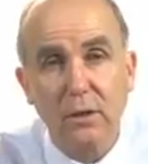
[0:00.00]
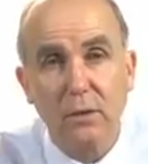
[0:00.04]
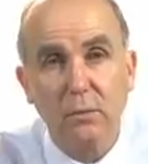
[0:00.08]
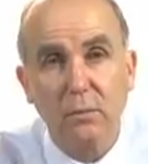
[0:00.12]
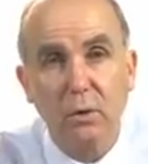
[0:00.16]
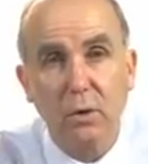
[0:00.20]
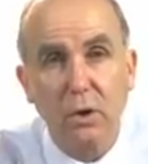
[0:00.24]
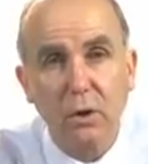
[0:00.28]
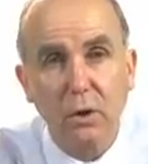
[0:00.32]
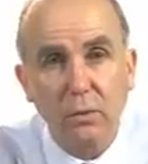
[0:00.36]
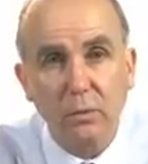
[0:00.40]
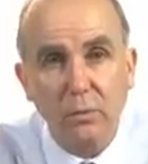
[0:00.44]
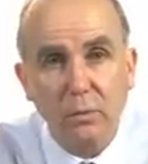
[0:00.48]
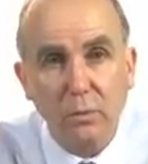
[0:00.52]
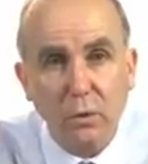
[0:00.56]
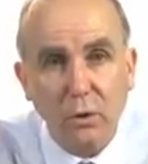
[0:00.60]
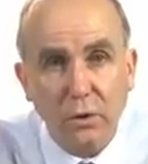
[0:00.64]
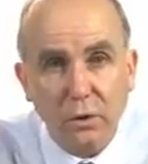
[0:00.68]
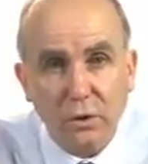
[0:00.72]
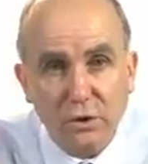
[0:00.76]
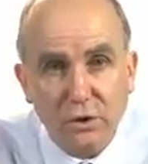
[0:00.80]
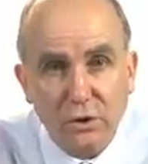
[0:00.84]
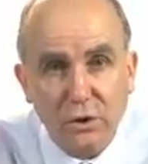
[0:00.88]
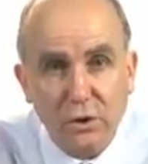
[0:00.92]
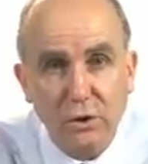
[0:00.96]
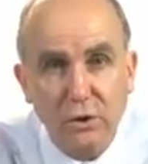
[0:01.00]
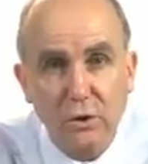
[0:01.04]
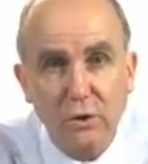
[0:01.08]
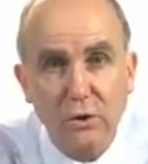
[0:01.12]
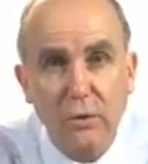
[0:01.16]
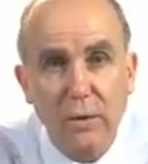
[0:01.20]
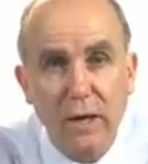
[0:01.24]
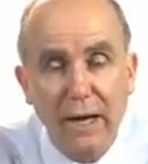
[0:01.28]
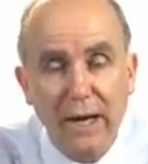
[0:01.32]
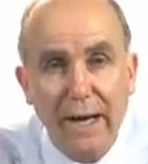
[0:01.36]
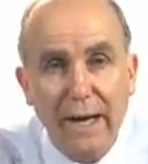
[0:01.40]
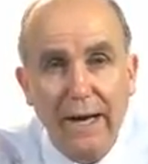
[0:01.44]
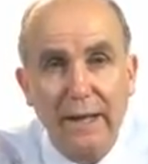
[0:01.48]
World War
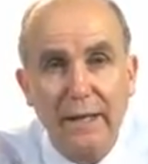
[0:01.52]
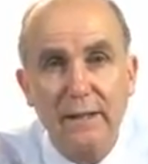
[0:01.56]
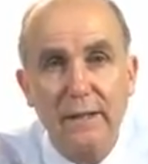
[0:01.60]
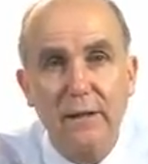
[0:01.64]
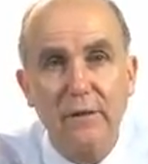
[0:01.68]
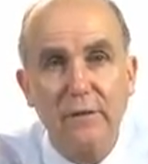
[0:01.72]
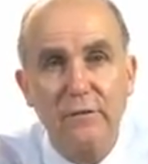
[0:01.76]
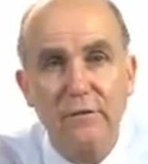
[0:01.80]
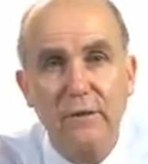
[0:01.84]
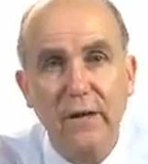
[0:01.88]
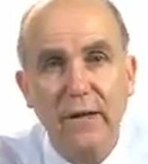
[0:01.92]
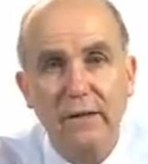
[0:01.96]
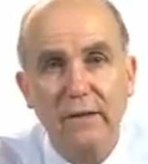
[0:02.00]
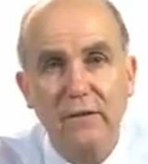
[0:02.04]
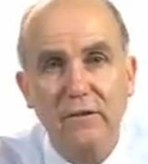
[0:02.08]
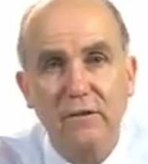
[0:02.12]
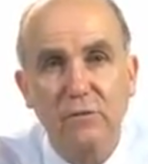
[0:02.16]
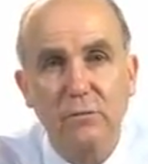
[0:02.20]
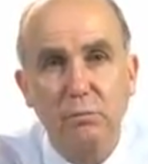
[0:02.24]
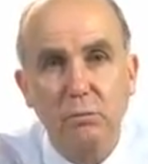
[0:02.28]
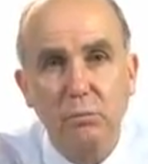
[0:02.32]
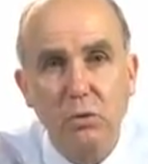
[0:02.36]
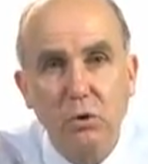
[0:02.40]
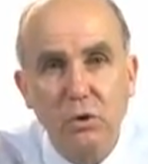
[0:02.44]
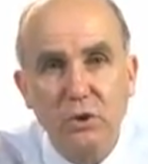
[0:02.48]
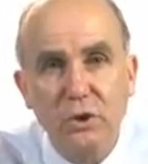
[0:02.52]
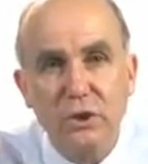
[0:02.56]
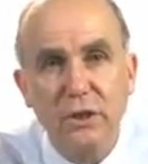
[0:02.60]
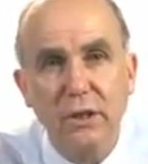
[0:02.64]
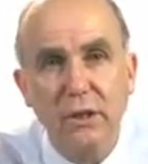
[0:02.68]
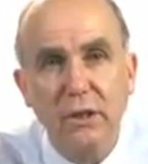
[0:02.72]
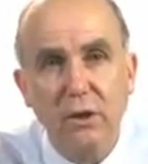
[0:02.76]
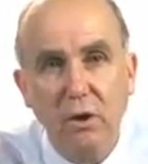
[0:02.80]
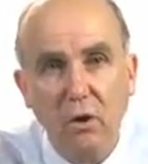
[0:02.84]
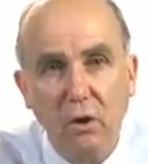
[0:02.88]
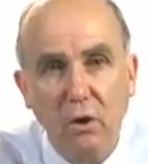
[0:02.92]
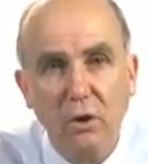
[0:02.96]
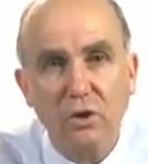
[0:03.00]
II had the effect of
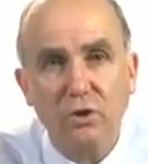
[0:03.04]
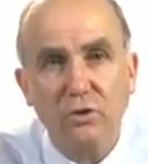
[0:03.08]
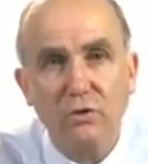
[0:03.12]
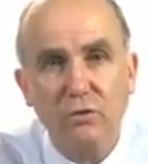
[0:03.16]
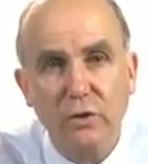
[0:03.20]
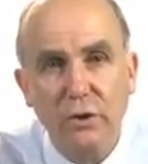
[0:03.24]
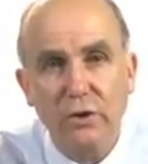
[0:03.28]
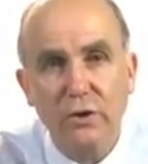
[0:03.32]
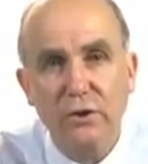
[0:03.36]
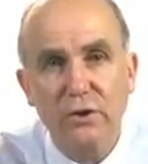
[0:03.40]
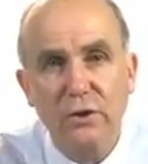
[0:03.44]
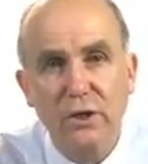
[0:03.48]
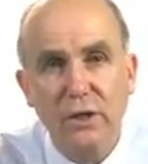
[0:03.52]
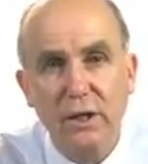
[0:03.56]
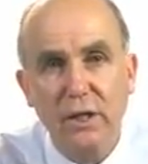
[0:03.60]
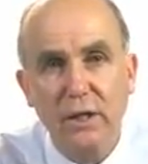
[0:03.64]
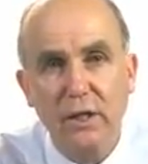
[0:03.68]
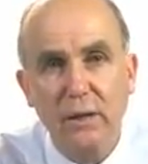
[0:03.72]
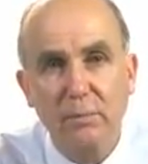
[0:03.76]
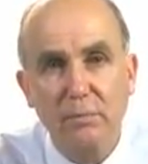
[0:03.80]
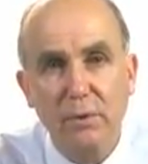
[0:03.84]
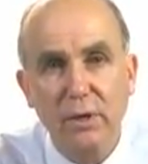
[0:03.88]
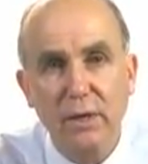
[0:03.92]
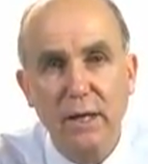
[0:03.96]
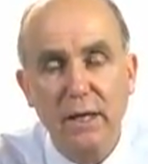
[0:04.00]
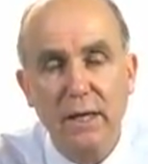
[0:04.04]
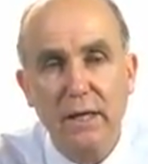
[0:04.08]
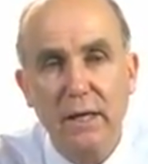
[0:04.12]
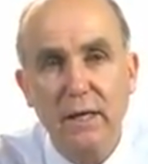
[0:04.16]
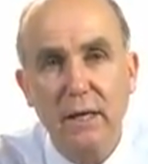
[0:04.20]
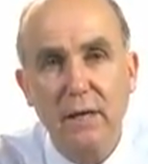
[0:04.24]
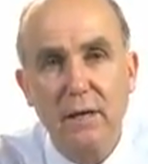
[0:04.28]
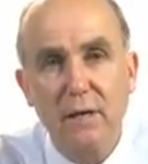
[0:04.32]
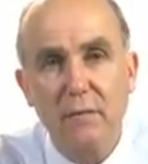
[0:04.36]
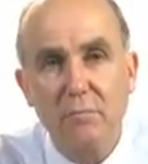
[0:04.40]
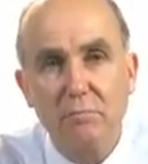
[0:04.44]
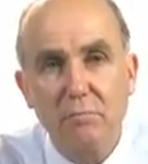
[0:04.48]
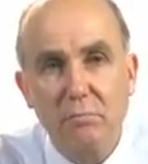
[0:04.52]
pushing Austrian
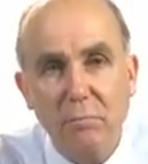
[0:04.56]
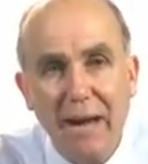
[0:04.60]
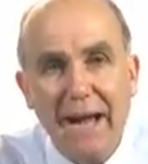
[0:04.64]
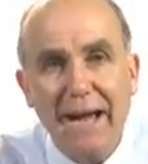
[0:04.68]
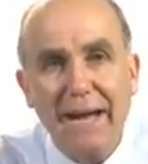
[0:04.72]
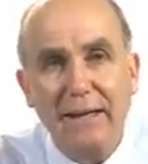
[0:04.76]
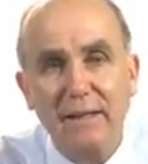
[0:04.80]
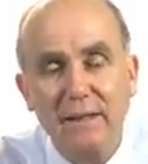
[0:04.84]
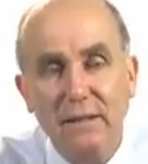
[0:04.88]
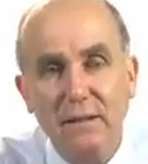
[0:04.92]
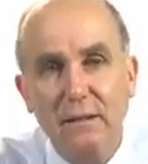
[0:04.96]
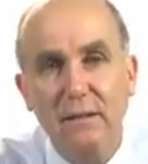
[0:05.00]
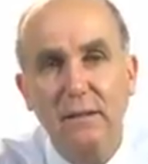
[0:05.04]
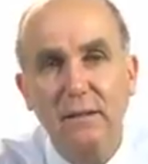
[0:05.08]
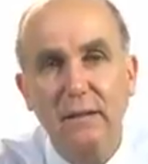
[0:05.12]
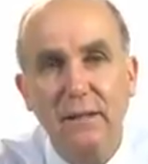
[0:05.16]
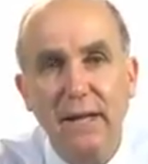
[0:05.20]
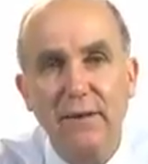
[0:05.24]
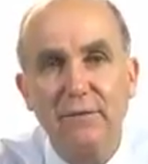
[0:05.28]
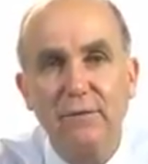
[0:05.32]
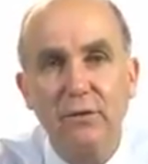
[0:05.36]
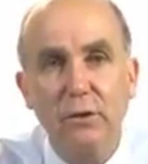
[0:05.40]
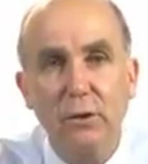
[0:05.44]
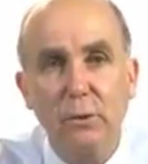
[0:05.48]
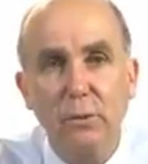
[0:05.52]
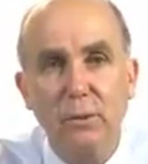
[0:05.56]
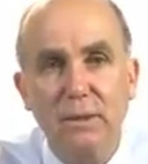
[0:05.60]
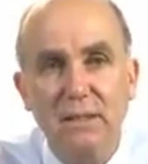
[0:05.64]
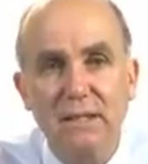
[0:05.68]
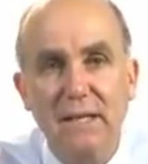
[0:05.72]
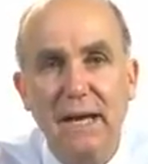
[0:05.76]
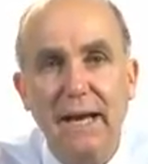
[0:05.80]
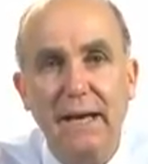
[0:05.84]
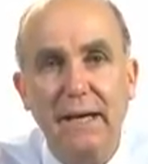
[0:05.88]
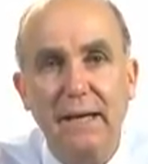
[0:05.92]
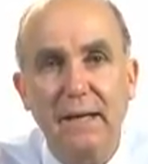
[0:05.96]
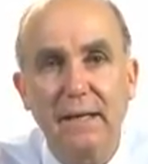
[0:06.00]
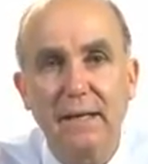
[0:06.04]
GDP back to the level it
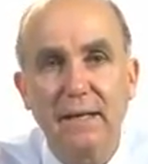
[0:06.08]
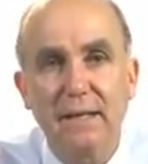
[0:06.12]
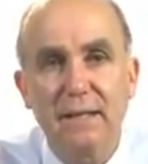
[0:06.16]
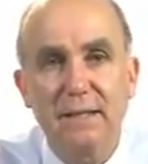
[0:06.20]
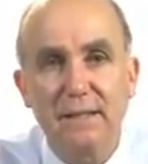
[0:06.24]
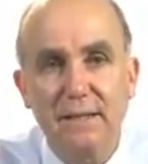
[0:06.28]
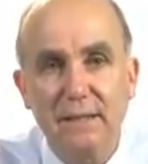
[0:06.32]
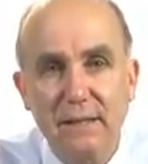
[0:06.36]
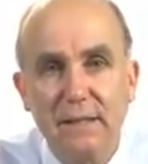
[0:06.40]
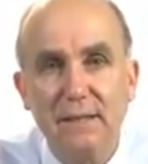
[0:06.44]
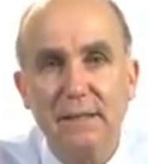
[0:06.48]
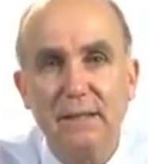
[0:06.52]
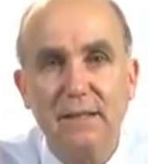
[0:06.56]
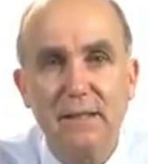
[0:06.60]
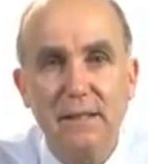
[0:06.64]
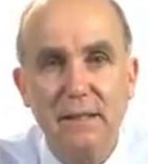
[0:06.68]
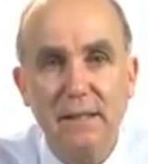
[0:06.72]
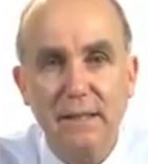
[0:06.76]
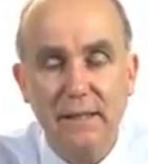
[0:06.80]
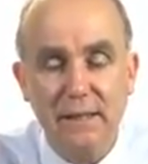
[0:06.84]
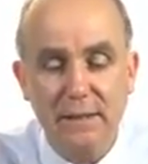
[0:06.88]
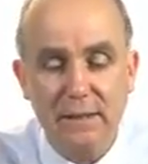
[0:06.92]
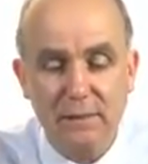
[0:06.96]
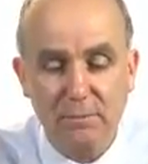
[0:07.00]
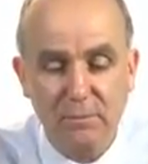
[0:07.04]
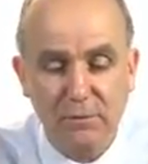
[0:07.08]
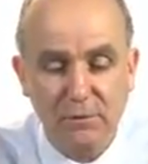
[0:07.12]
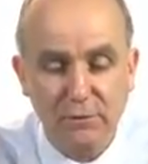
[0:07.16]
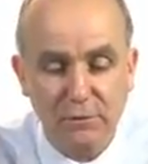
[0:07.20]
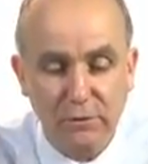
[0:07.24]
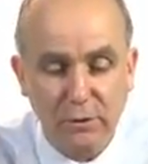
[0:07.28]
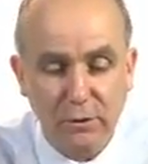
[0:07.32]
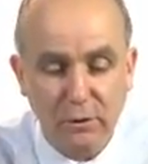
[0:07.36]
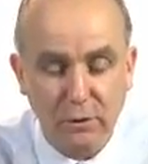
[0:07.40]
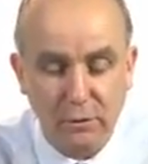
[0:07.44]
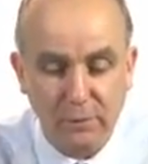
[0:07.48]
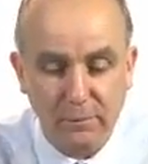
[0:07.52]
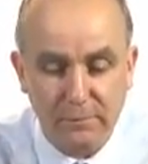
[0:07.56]
was at 60 years
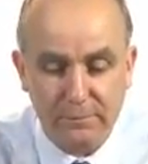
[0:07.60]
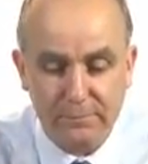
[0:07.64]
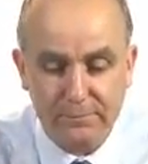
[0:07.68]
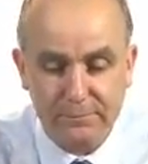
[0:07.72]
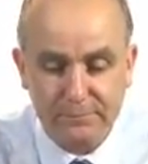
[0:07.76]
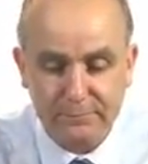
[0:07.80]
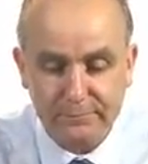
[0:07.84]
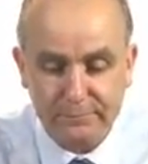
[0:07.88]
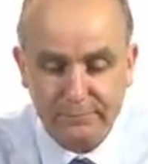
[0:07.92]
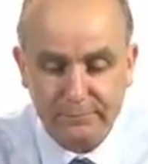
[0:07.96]
before.